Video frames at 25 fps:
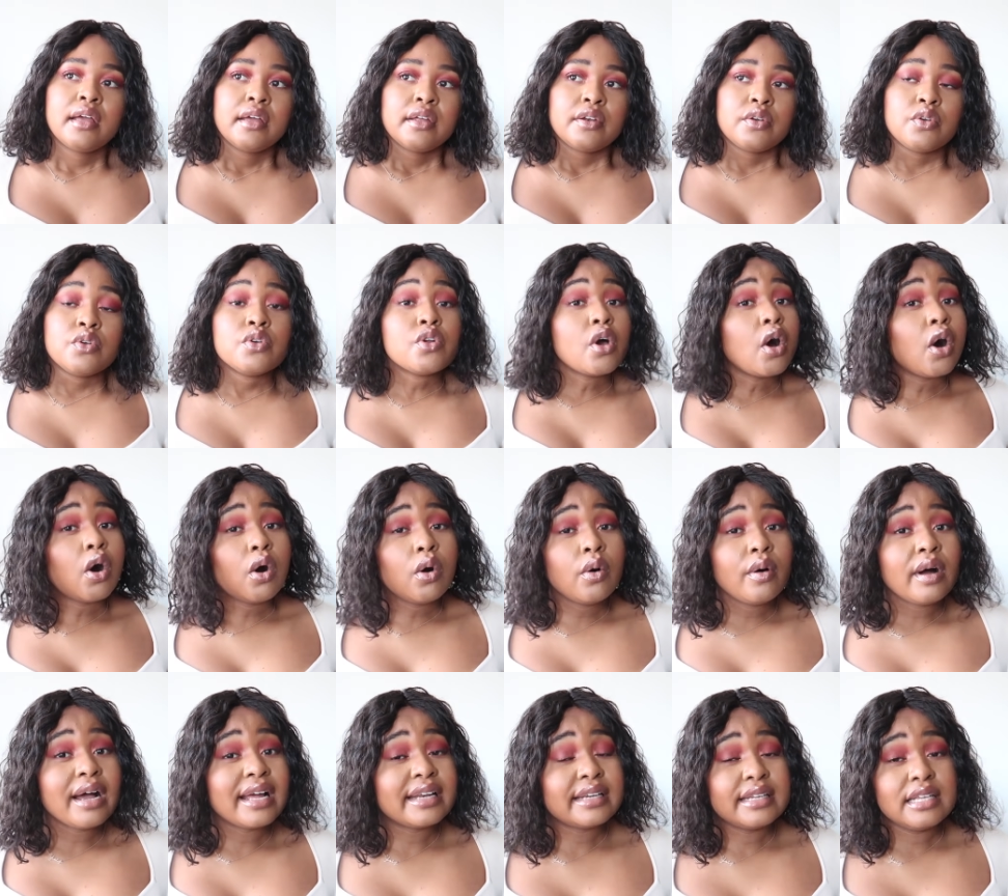
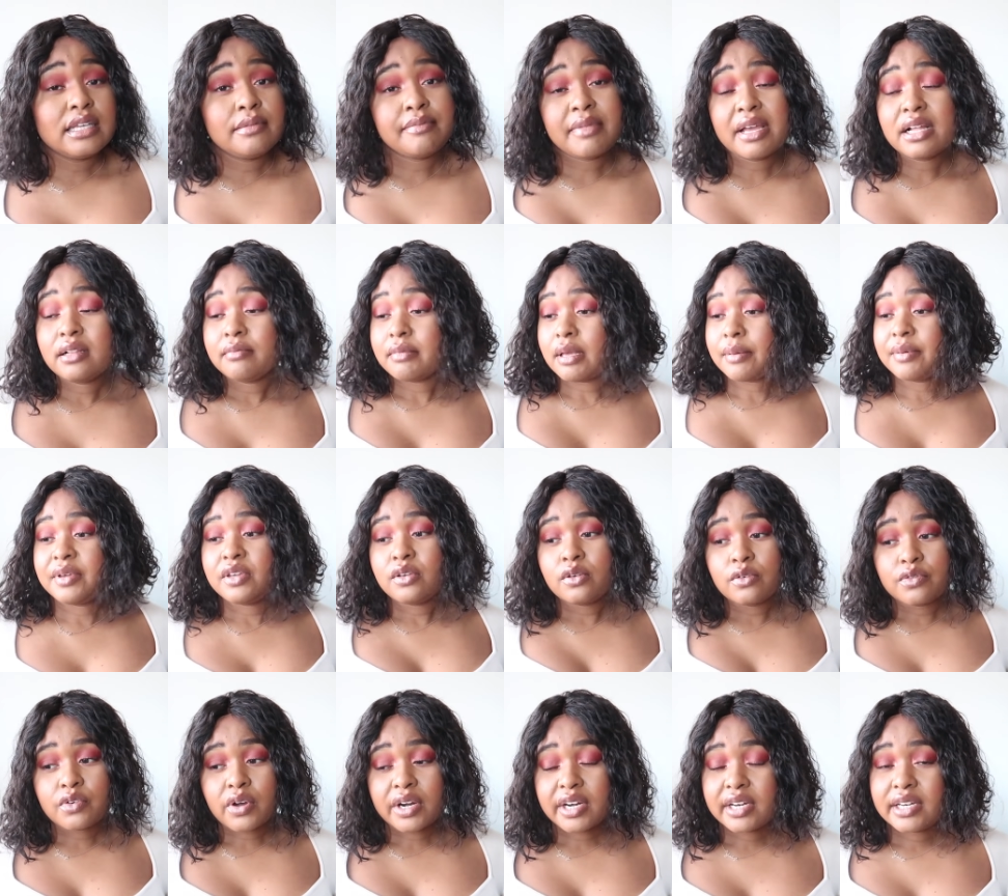know an email. Maybe
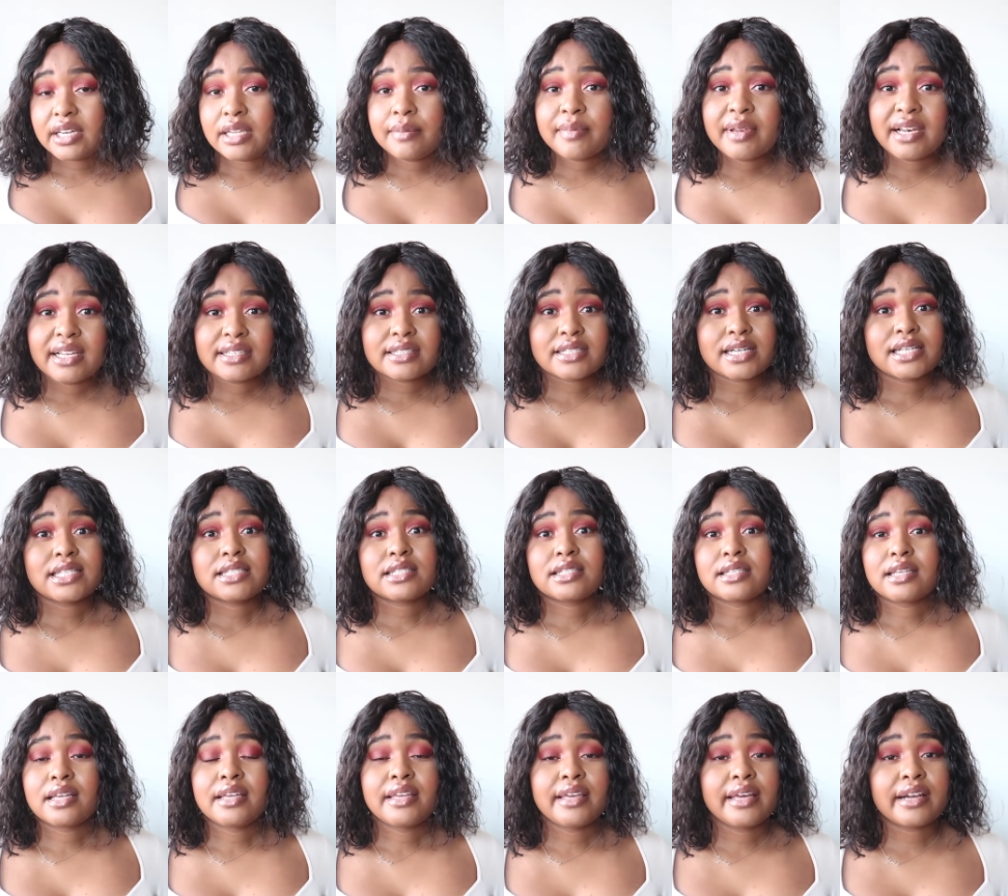you've got an email address
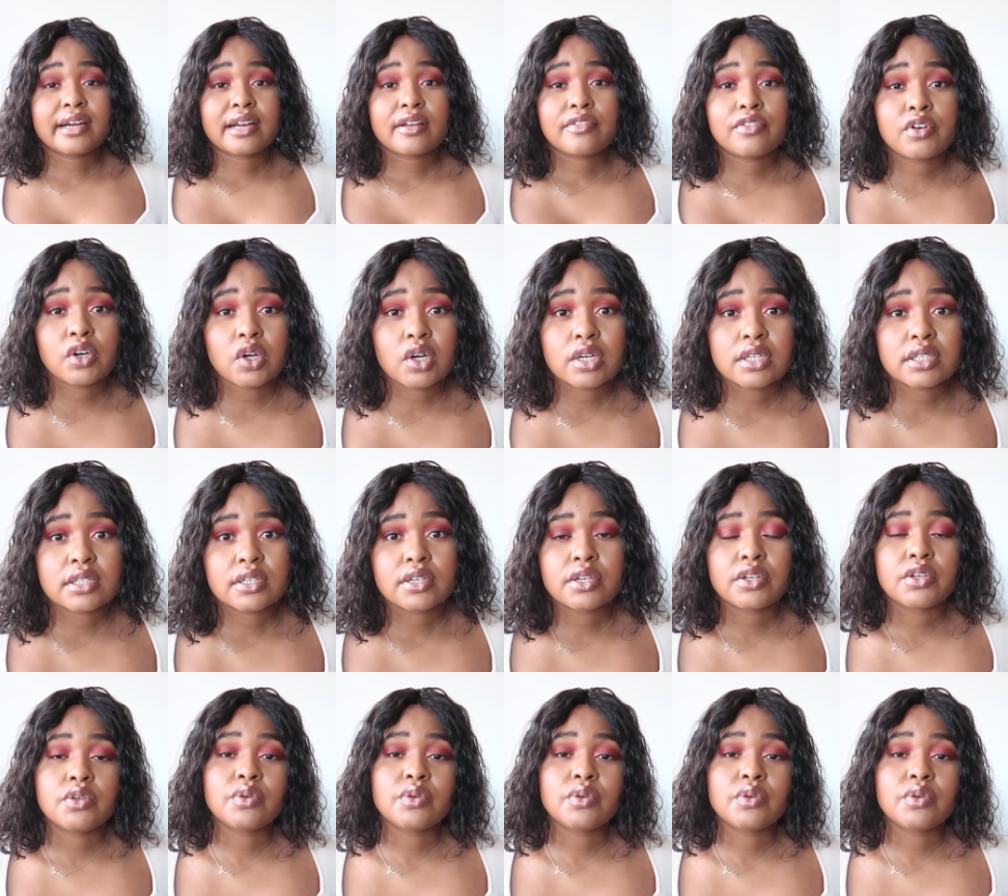here, Revlon.